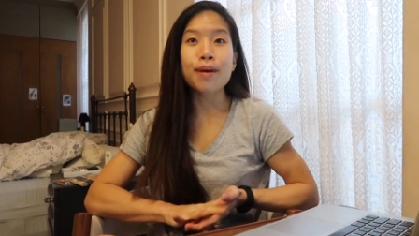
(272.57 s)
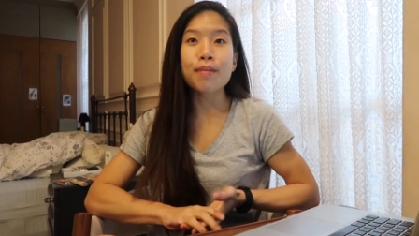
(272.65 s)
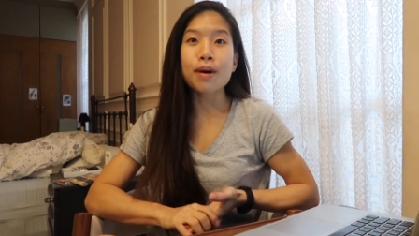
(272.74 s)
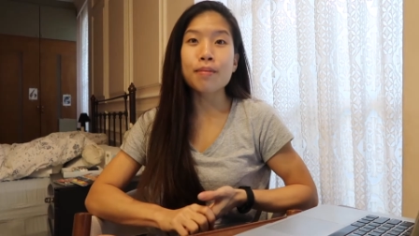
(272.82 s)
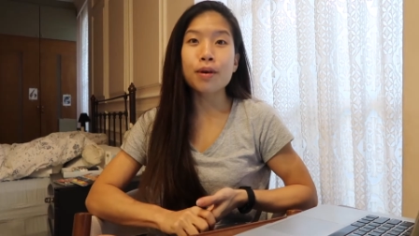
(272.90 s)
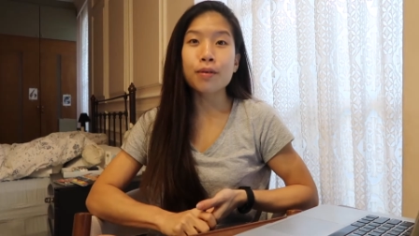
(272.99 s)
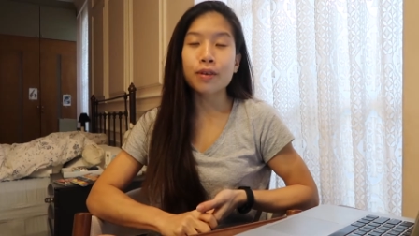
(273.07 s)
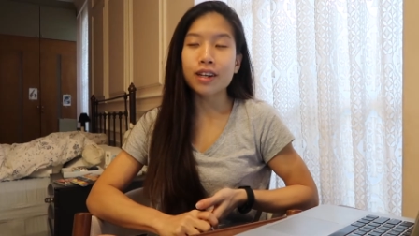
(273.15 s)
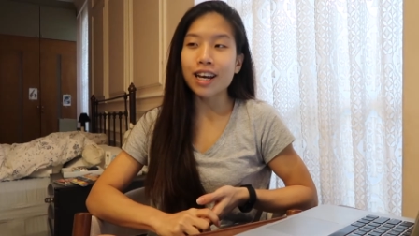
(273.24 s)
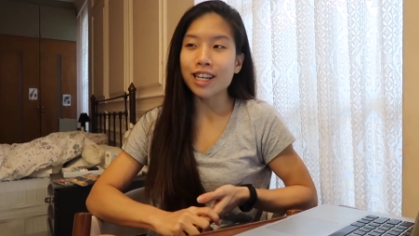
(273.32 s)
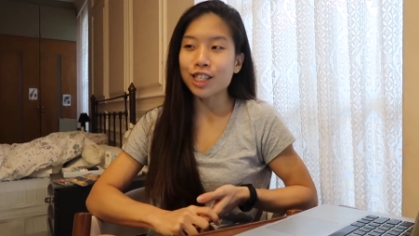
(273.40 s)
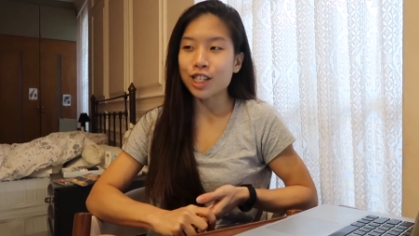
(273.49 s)
it made me
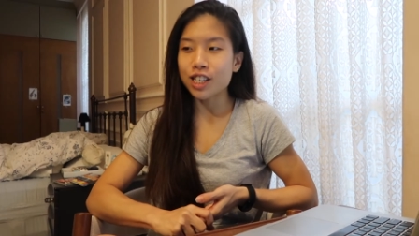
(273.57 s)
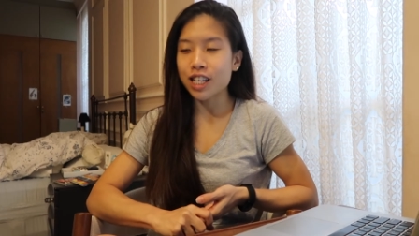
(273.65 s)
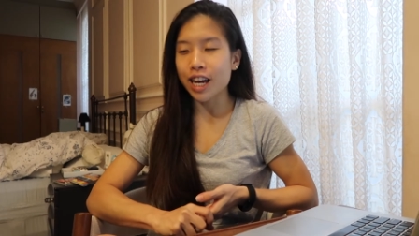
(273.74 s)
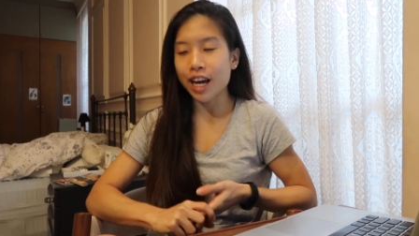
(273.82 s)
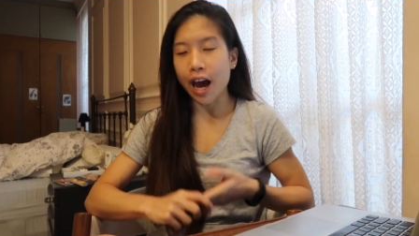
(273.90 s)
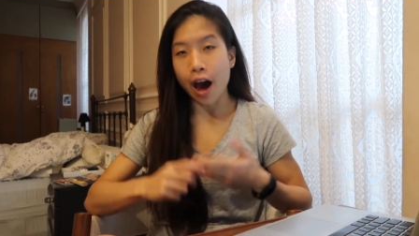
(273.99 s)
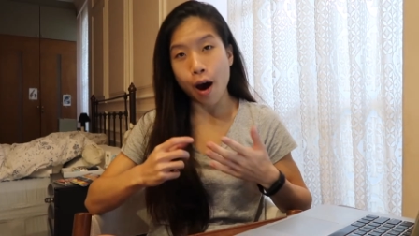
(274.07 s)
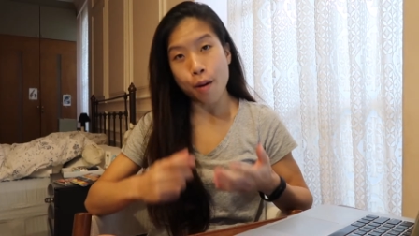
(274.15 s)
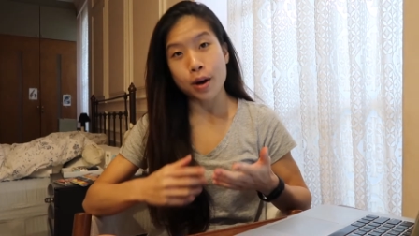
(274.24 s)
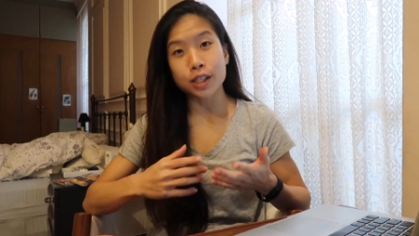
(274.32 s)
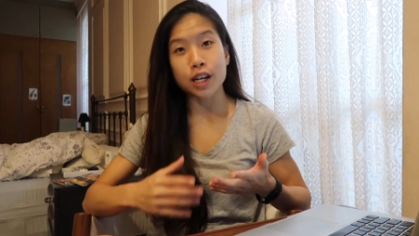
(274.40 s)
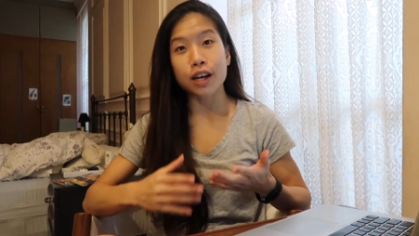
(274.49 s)
realize just like how
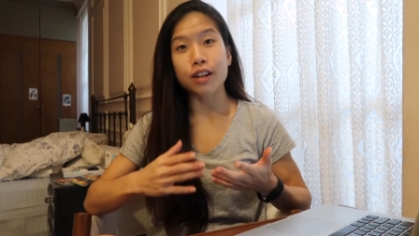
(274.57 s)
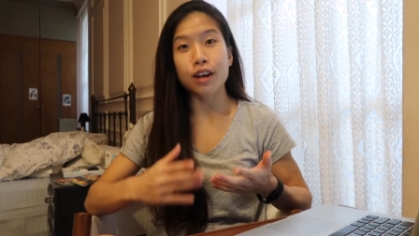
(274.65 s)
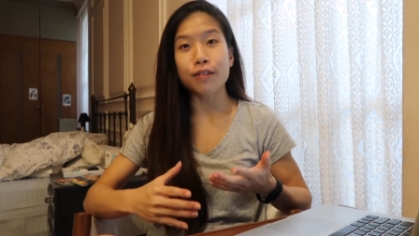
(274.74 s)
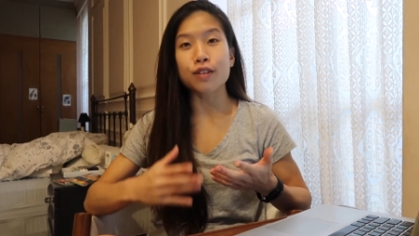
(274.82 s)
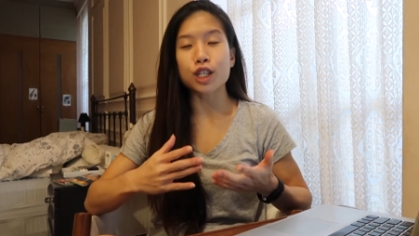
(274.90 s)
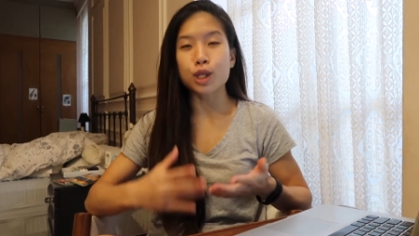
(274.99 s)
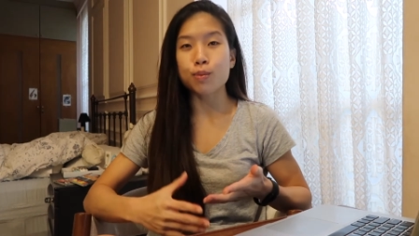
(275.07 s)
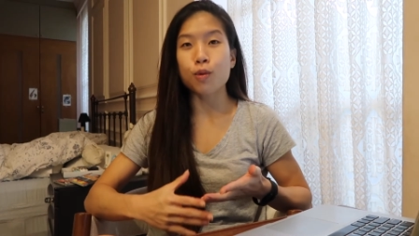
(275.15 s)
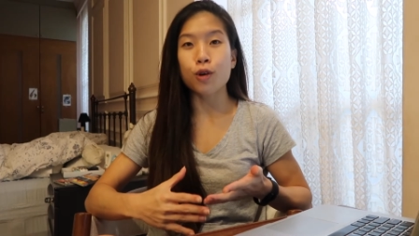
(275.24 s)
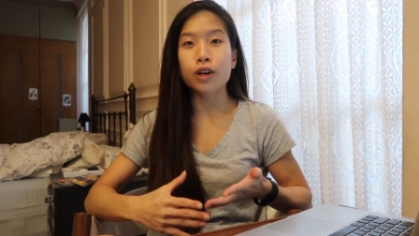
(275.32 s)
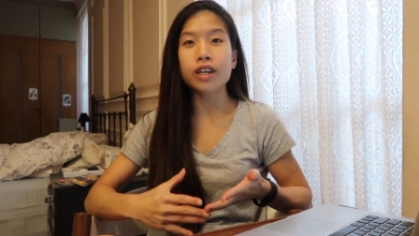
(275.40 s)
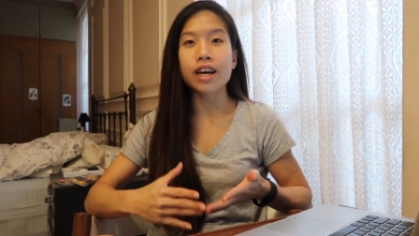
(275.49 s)
much i love this
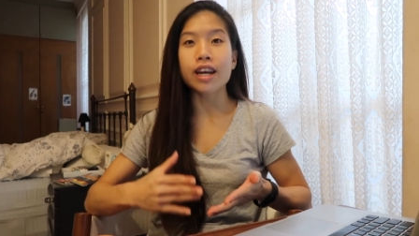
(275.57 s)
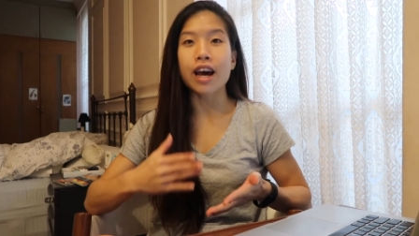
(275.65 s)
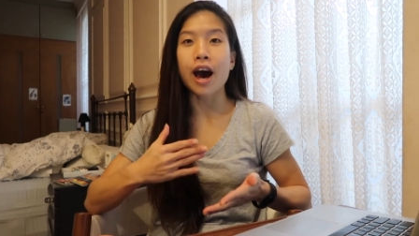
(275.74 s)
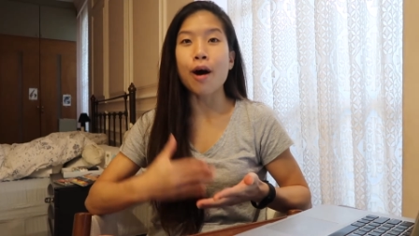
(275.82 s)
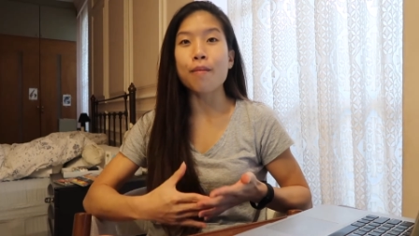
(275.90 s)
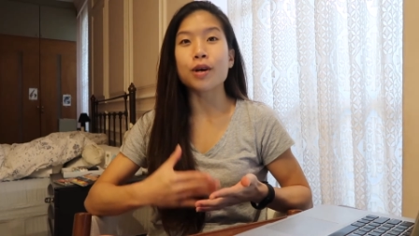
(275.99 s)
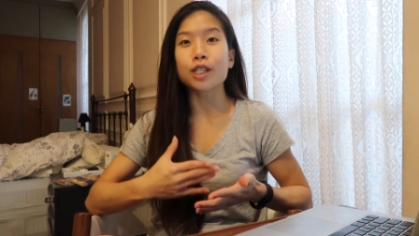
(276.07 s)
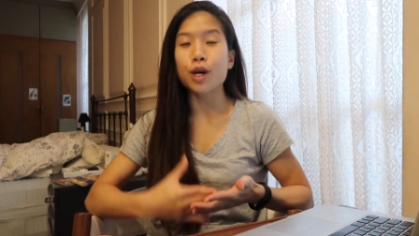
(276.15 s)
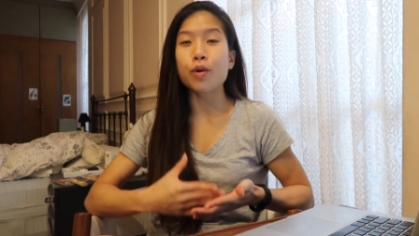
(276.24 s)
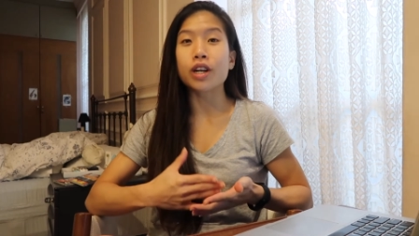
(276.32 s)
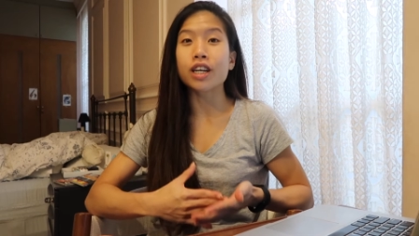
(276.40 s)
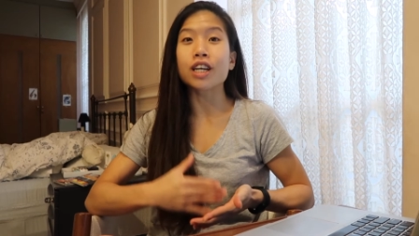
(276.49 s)
sport and how much i
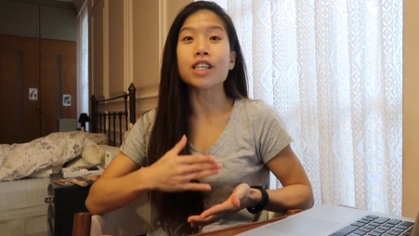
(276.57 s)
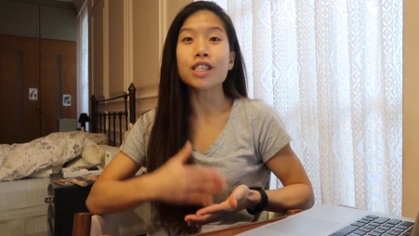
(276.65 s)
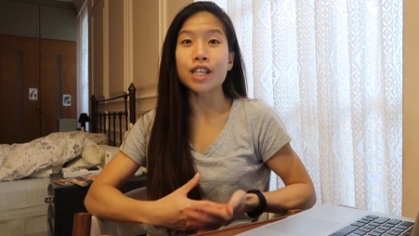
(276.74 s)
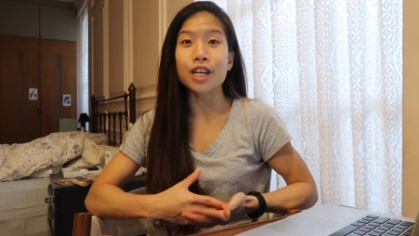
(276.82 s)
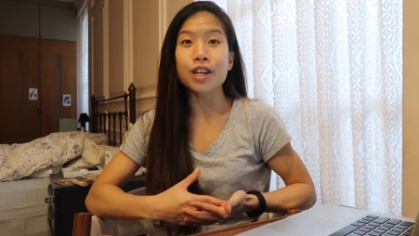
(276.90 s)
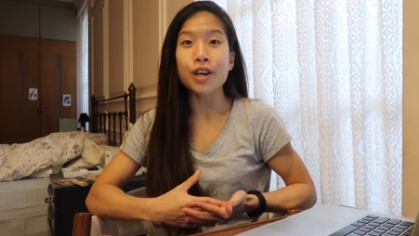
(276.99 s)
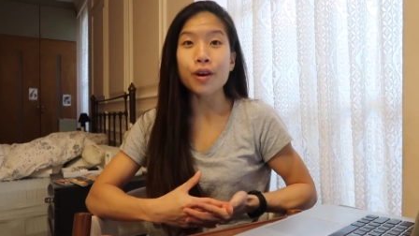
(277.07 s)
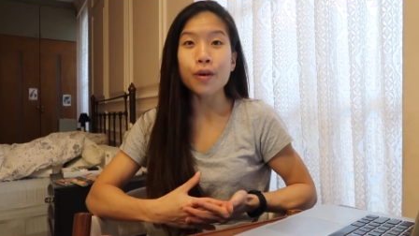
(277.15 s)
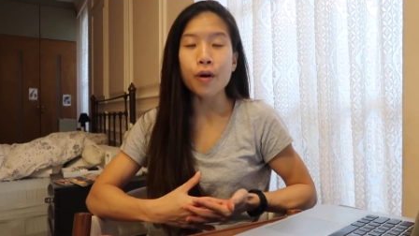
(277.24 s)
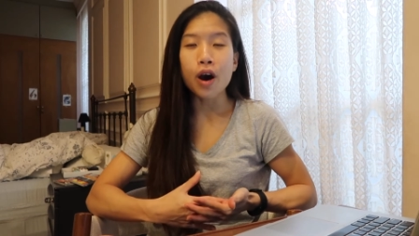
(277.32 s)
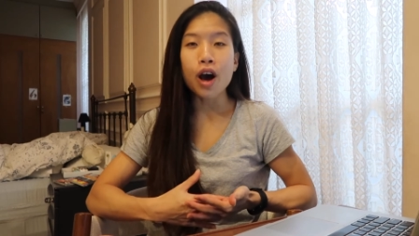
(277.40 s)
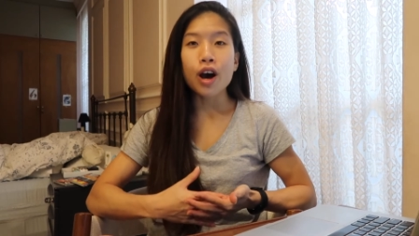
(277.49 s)
want to
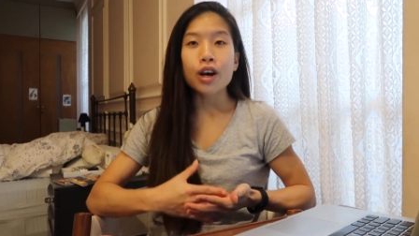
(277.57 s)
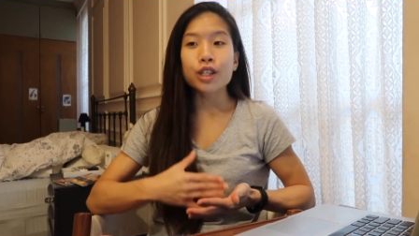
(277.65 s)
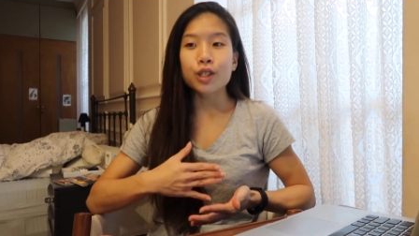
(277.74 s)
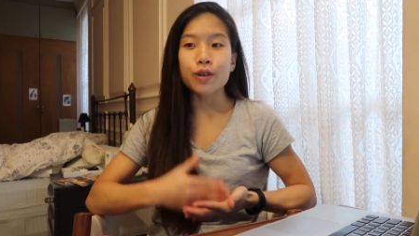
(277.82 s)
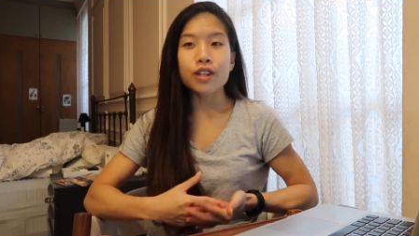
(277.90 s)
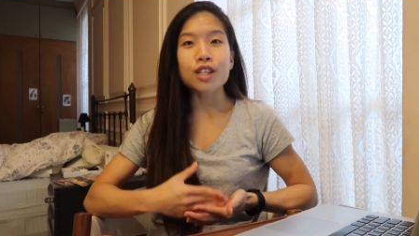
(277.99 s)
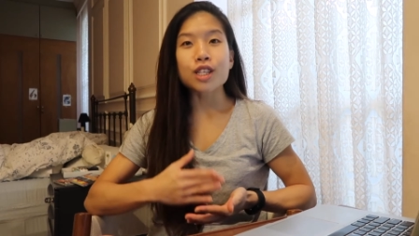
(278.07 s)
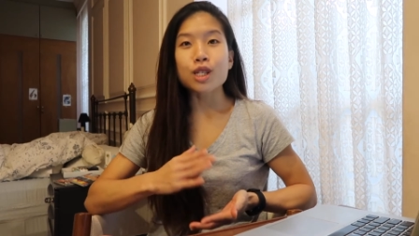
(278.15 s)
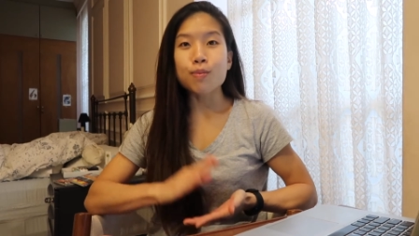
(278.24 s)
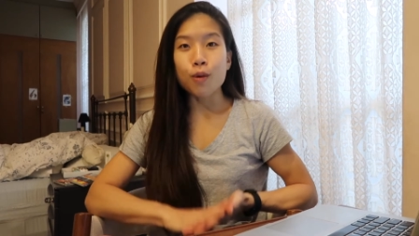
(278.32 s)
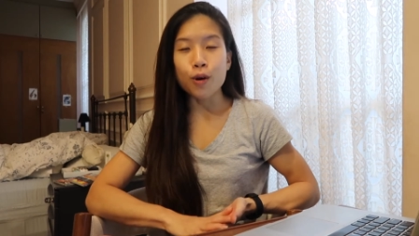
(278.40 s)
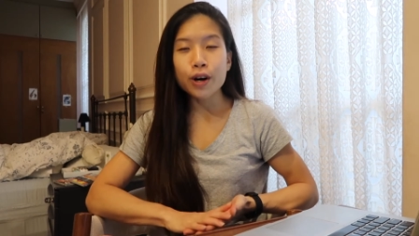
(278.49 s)
continue doing this
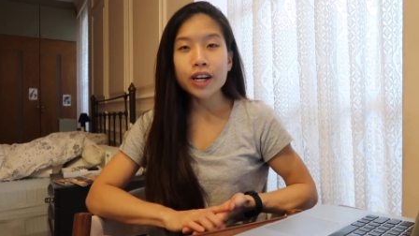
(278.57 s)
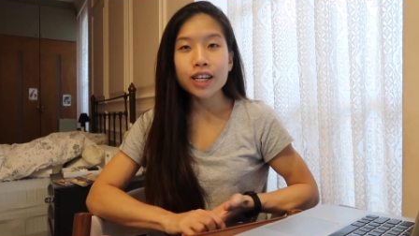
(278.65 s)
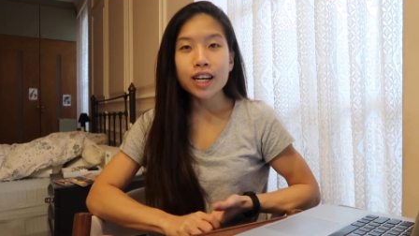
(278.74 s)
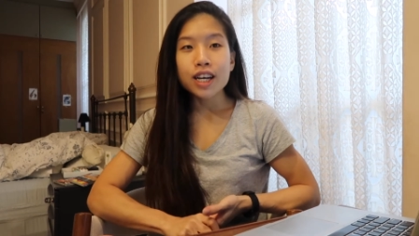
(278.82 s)
sport